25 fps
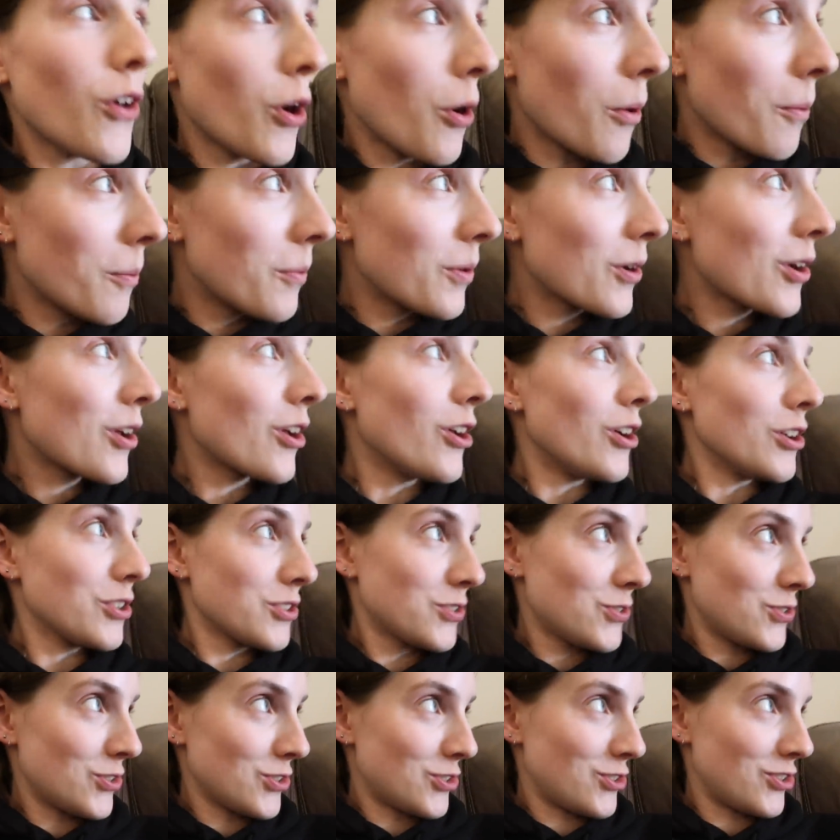From
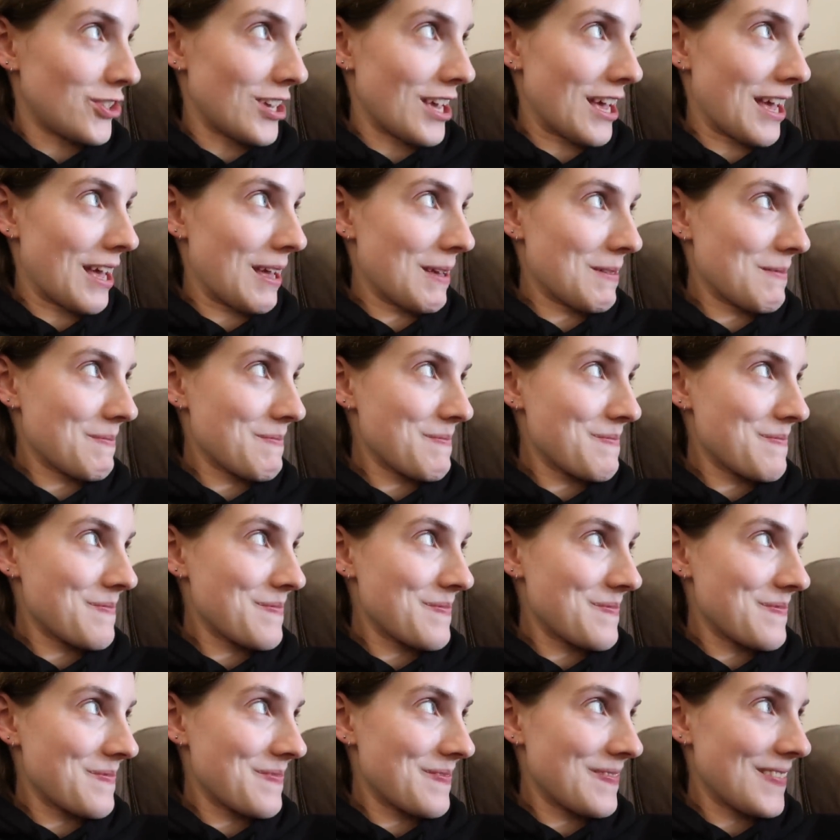Gloucestershire.
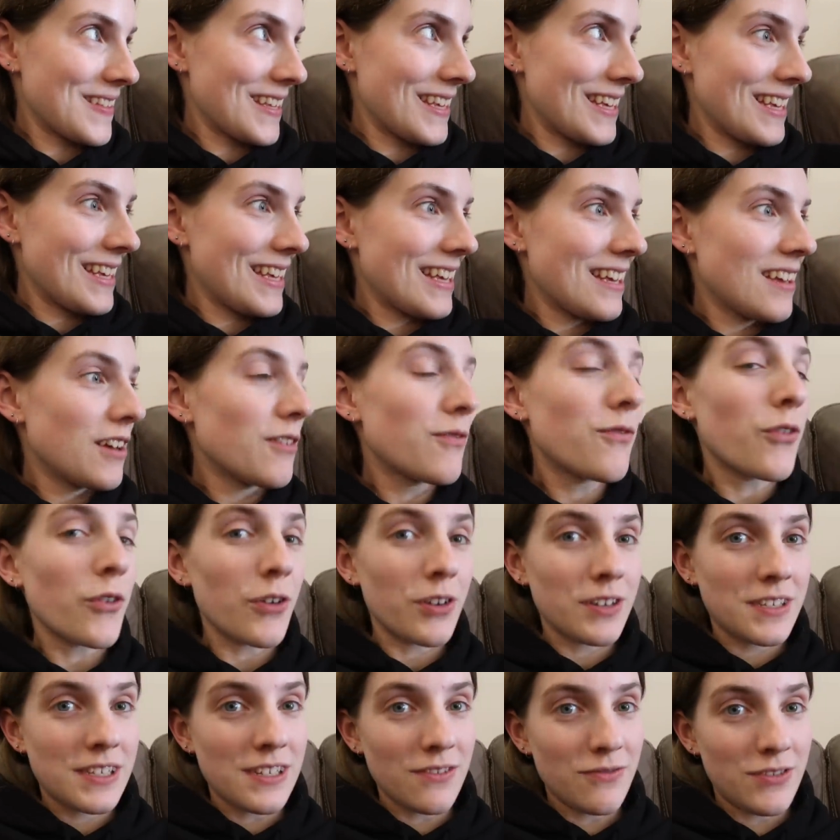Mm-hmm.
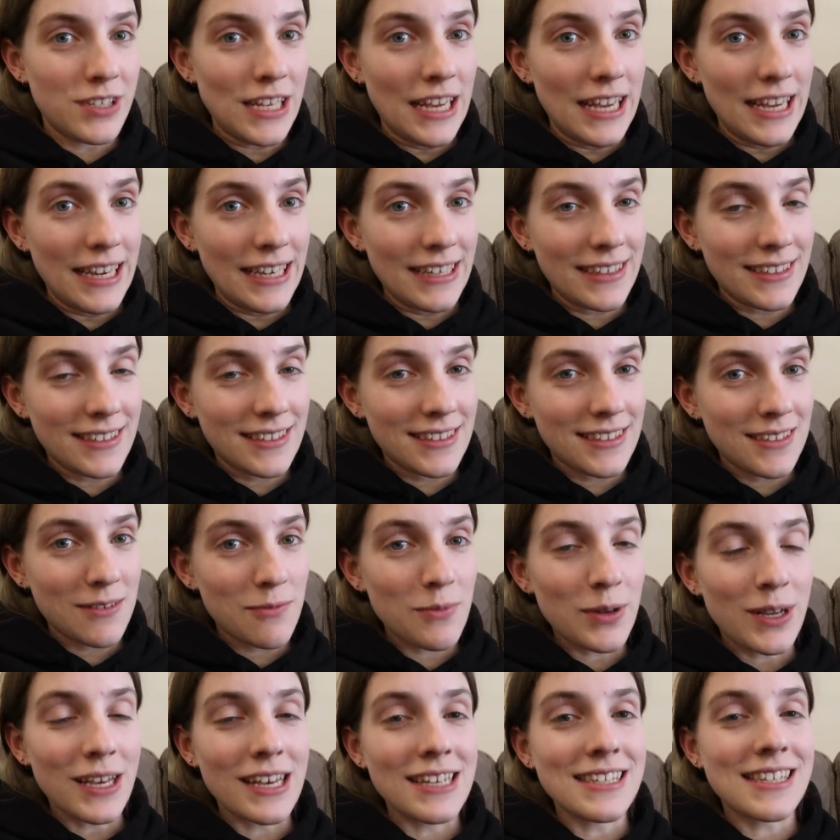Forest of Dean.
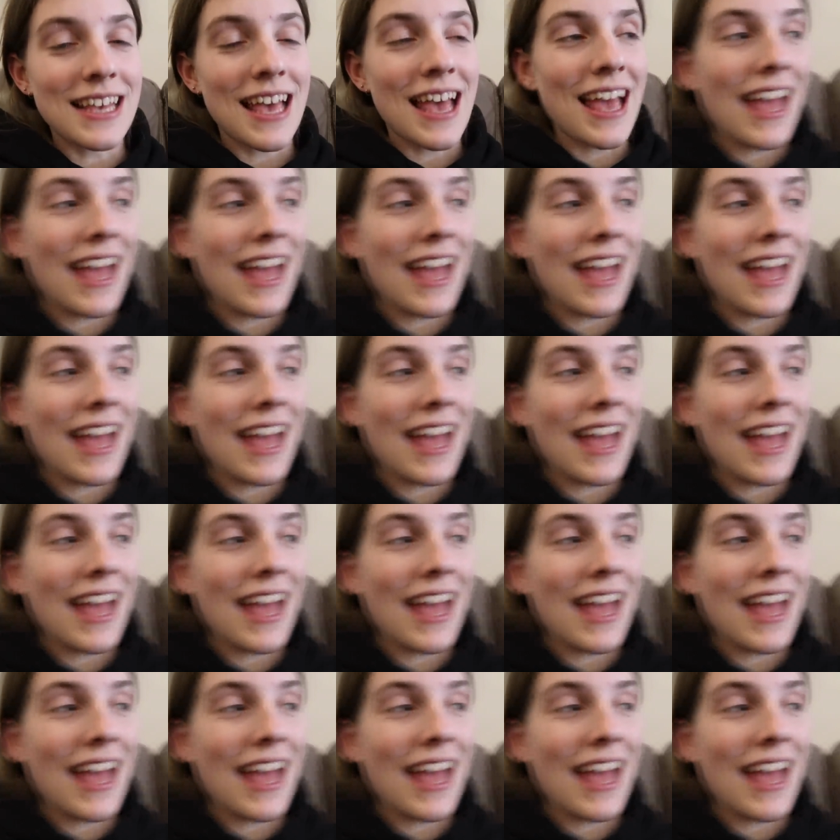Because